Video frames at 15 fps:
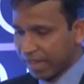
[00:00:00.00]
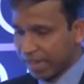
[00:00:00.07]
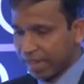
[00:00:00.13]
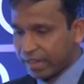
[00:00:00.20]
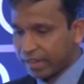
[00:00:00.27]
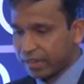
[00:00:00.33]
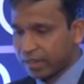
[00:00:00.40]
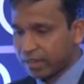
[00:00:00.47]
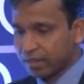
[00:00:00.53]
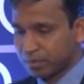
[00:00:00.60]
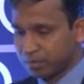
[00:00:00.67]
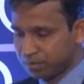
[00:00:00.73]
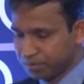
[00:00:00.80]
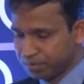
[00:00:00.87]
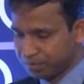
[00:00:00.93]
And
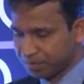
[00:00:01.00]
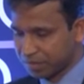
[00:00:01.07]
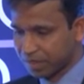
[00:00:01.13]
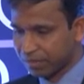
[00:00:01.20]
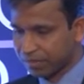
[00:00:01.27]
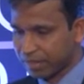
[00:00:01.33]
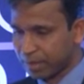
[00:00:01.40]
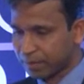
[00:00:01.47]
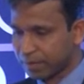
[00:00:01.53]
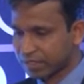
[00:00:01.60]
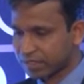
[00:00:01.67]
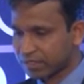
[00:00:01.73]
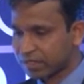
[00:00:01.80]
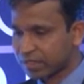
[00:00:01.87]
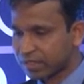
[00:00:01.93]
we
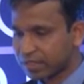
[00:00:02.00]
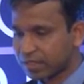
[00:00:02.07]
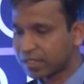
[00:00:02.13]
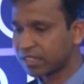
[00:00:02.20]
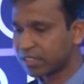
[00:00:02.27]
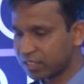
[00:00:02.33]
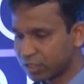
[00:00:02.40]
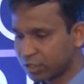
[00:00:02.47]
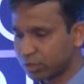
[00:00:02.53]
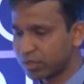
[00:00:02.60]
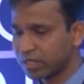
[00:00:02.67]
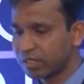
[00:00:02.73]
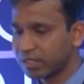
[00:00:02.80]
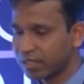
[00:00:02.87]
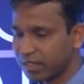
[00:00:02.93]
presented this
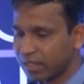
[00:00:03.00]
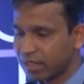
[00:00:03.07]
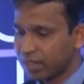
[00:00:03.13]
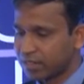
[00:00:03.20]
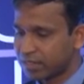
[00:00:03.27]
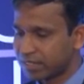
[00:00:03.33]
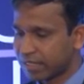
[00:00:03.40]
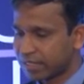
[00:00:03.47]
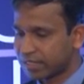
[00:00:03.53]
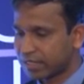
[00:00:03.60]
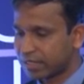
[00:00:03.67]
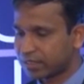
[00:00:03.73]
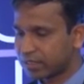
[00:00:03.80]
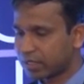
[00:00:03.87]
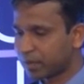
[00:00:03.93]
to His
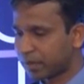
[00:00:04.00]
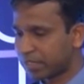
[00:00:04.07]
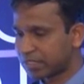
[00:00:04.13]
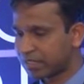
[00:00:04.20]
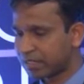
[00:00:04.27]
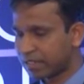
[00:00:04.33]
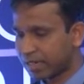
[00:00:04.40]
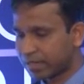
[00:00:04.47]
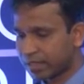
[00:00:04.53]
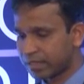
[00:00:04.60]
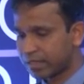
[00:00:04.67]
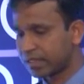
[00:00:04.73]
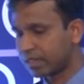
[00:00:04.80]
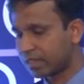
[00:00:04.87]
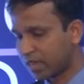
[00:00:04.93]
Excellency the President at
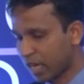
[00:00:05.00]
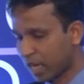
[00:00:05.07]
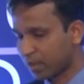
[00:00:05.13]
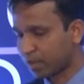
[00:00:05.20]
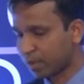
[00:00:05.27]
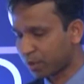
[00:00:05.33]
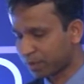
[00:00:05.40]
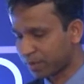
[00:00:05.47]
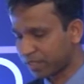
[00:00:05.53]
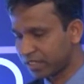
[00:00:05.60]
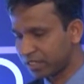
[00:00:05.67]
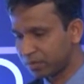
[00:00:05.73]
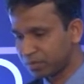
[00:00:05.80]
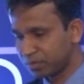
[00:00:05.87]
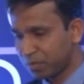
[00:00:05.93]
the Harbour
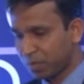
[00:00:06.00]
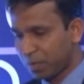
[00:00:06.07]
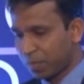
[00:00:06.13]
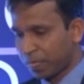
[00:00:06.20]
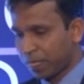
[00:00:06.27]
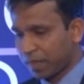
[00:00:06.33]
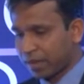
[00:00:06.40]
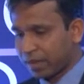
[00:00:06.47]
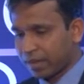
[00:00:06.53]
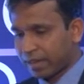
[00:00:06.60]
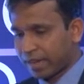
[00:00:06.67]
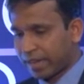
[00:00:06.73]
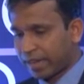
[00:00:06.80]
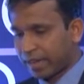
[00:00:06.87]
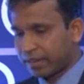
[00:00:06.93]
opening.
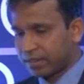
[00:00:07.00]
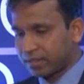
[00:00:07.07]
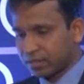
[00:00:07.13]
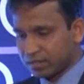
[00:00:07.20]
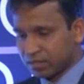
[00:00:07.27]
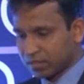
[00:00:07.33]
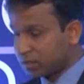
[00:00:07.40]
And